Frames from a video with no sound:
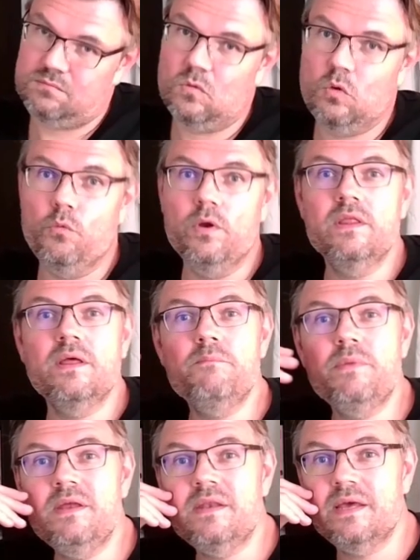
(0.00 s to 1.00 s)
will then
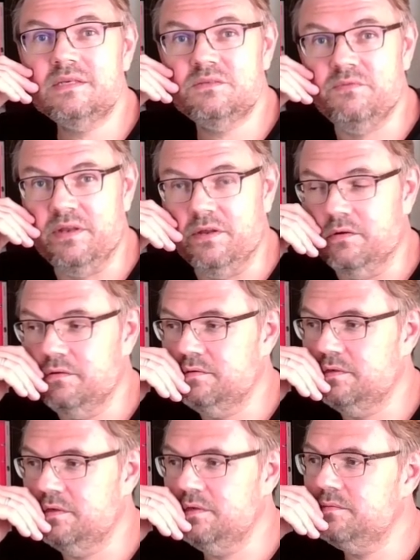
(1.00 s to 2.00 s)
be next video.
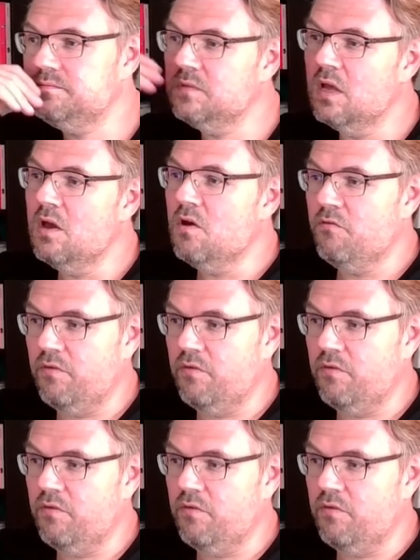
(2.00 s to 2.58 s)
Huh? For